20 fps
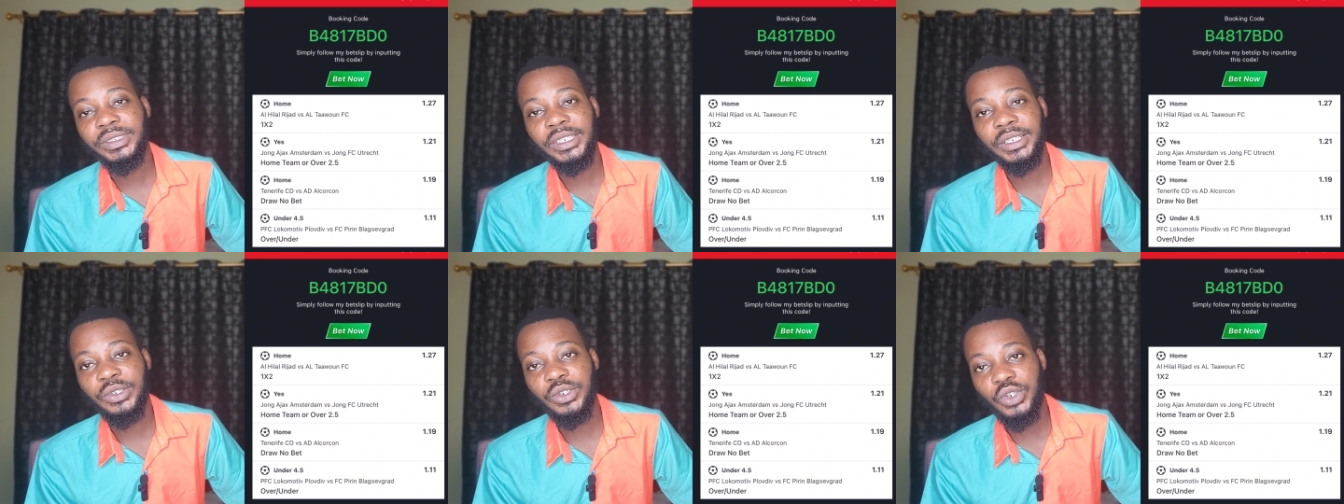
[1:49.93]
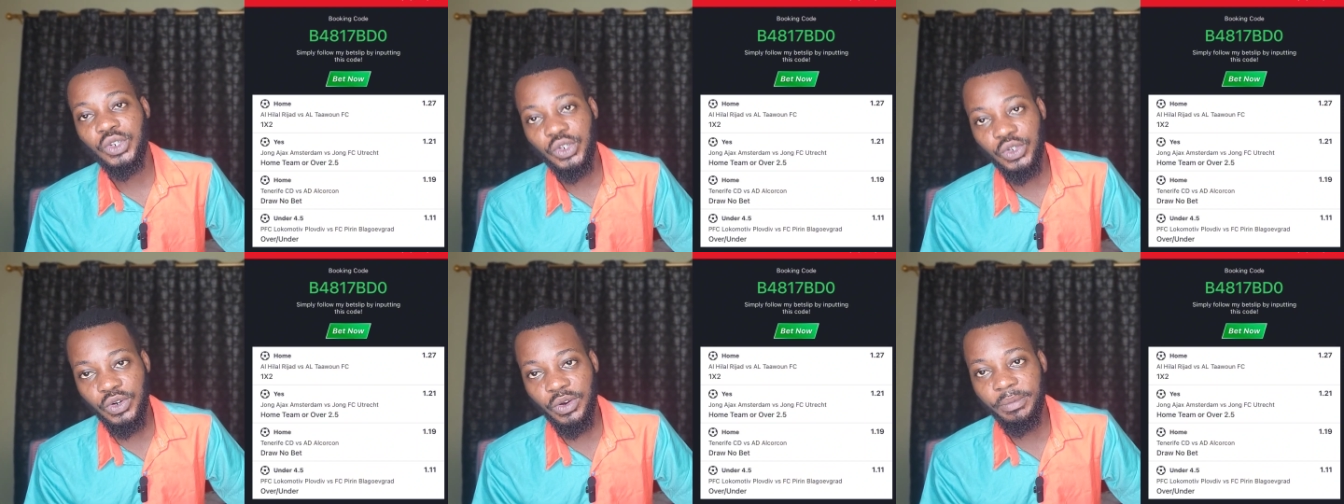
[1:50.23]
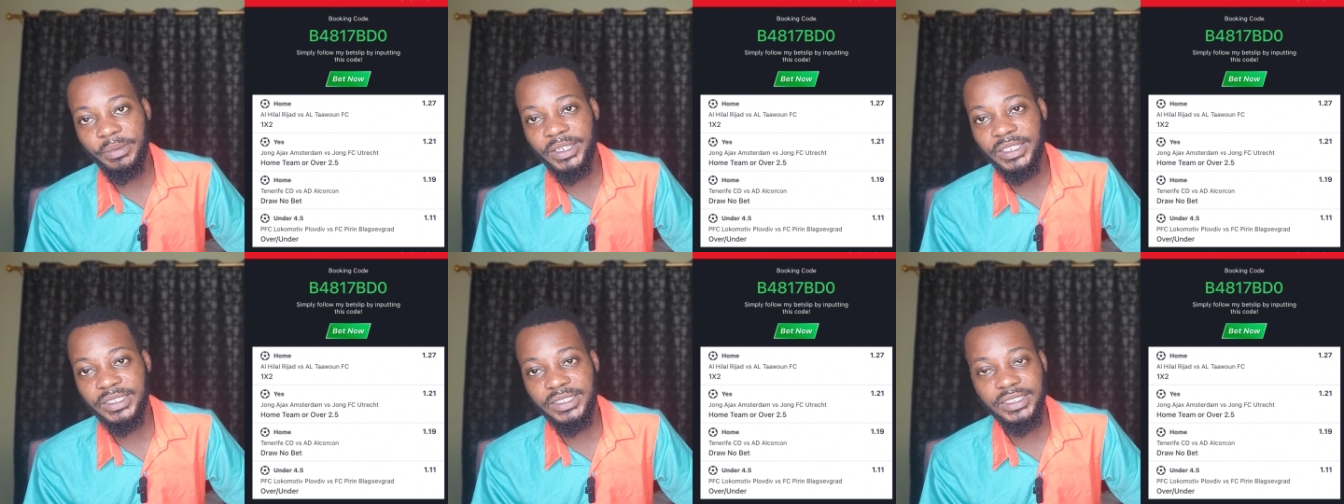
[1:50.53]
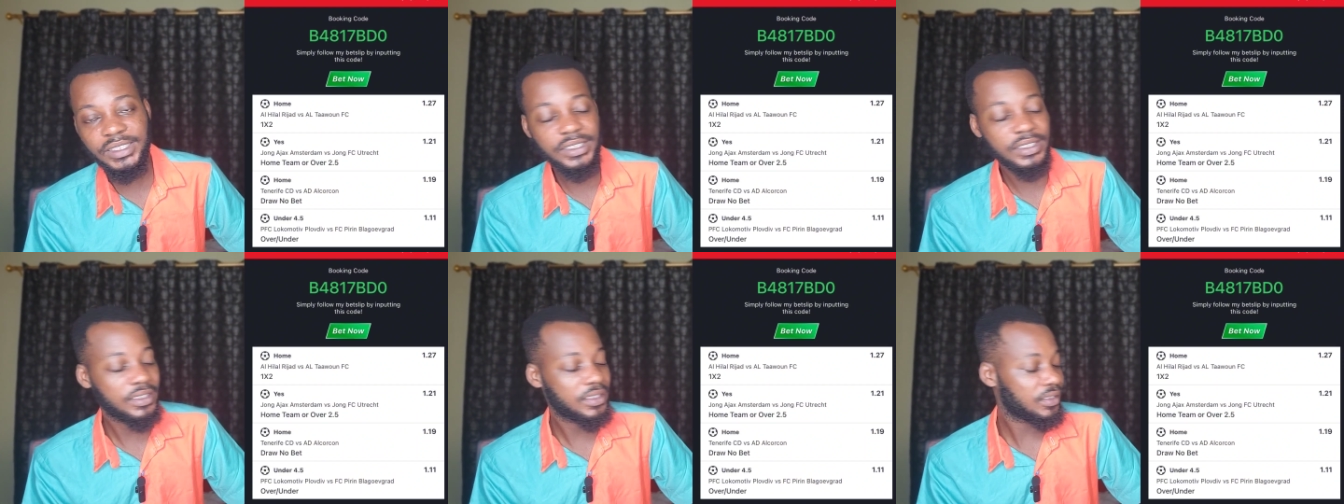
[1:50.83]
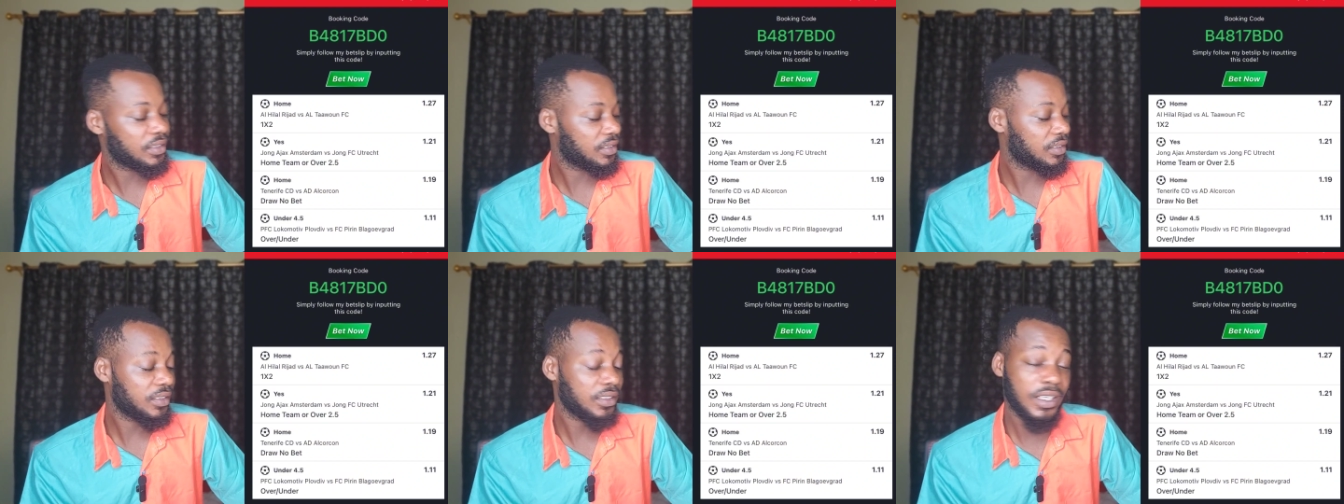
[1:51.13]
a comment
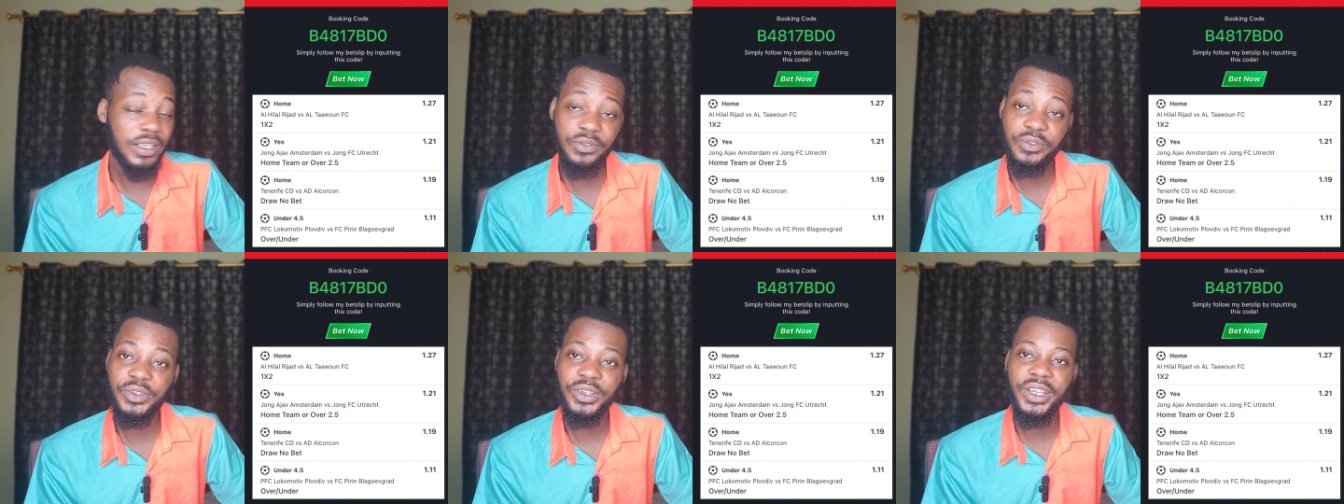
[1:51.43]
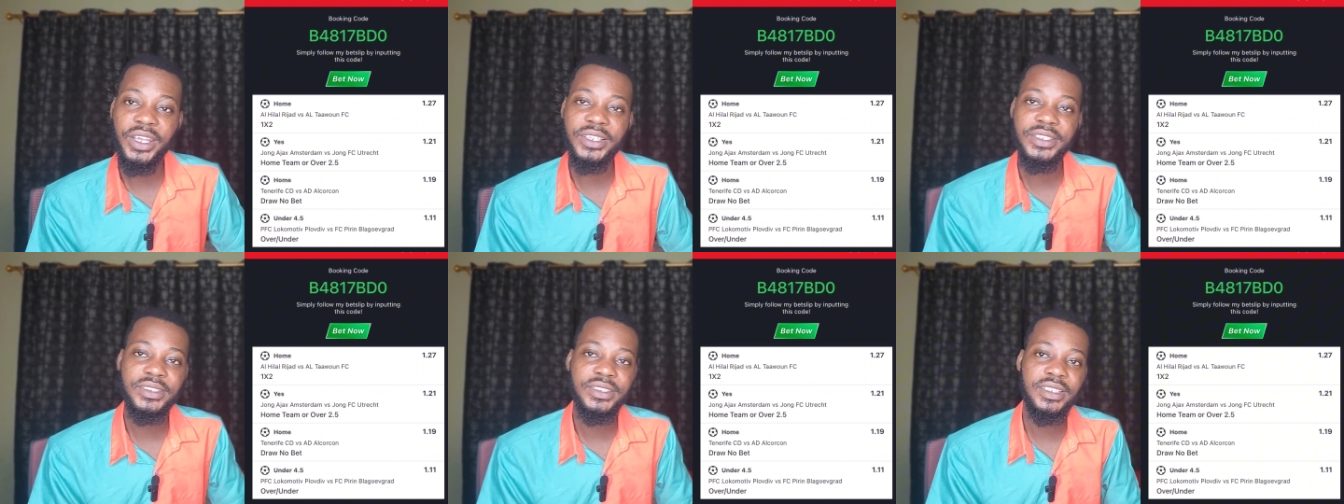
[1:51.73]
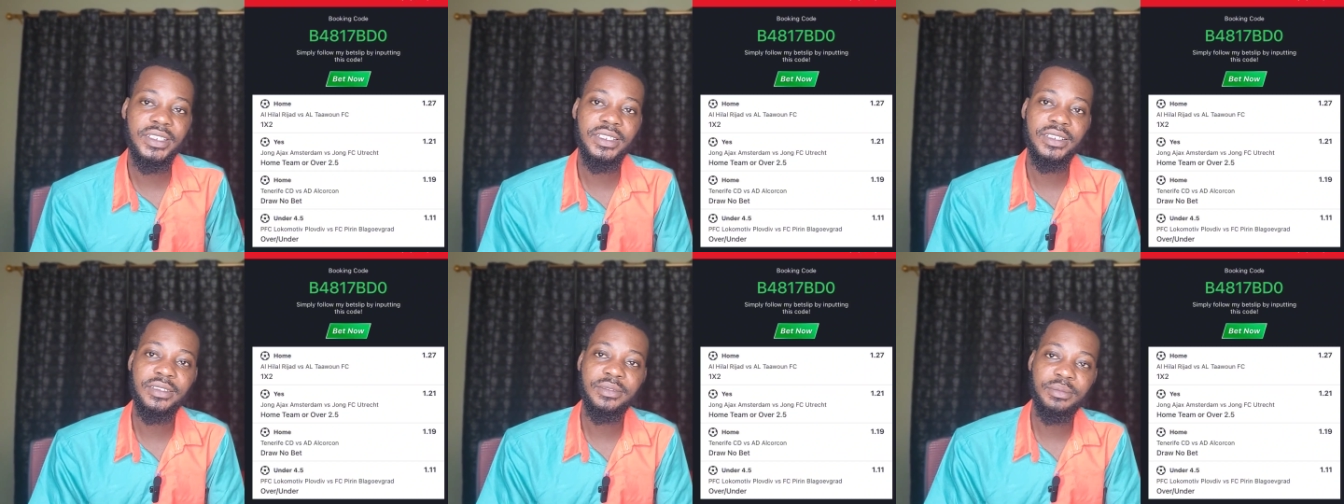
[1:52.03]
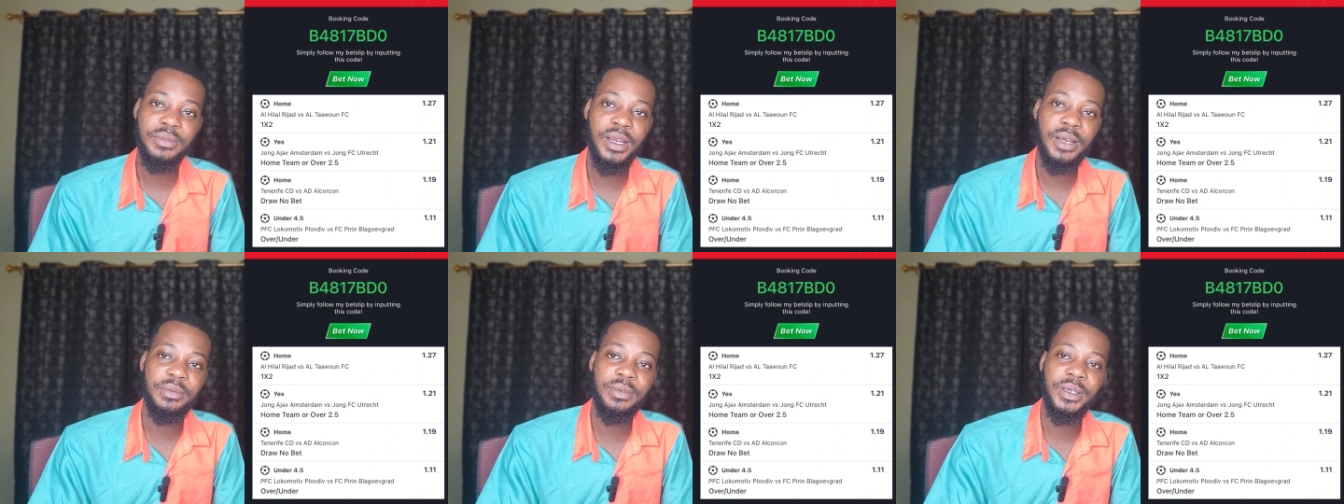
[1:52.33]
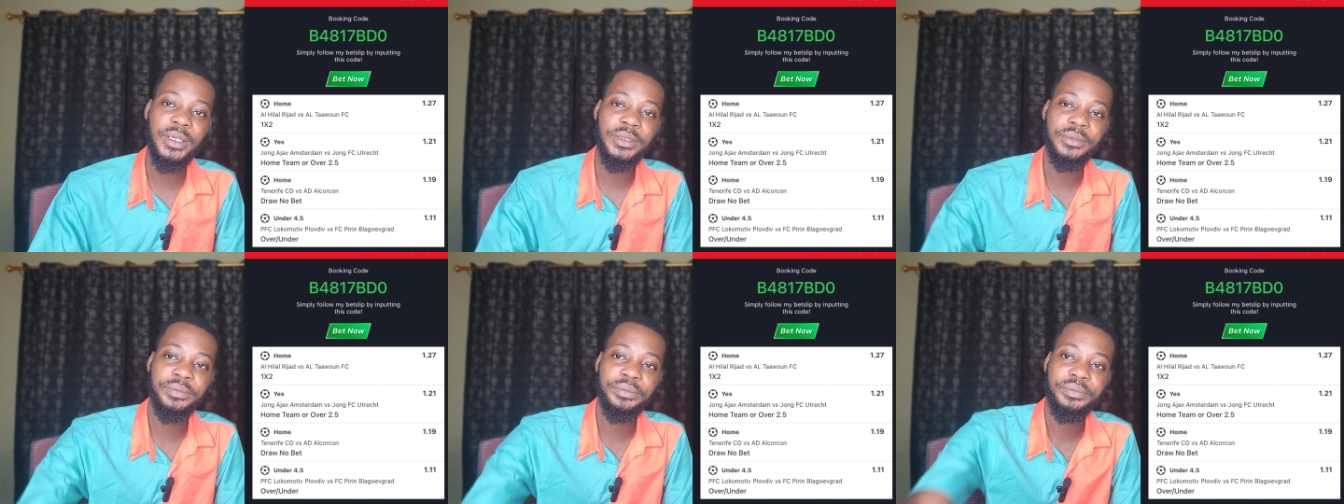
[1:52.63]
have a nice day bye
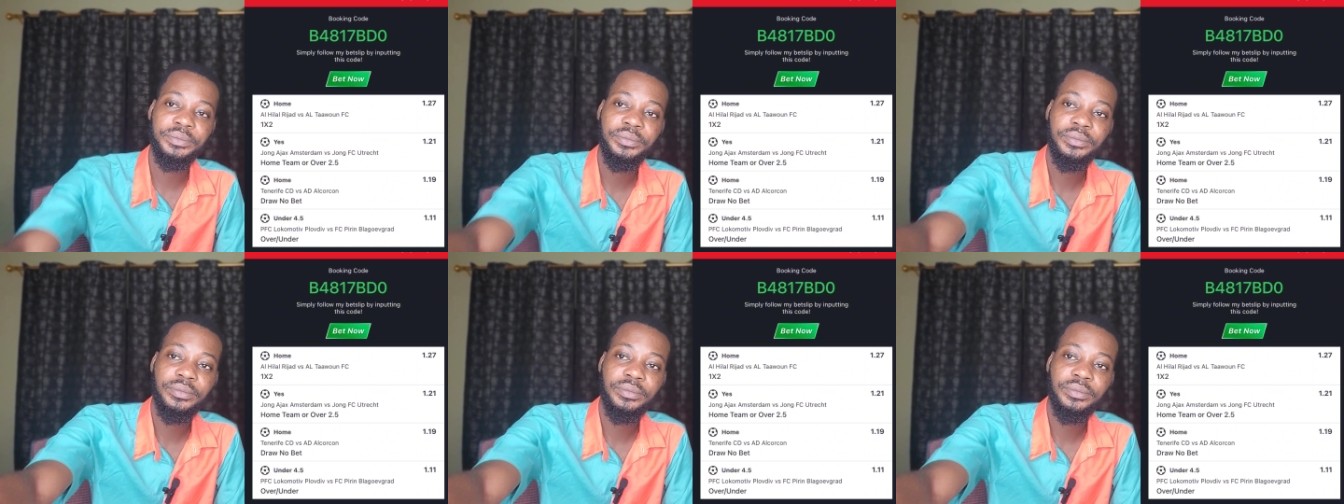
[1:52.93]
bye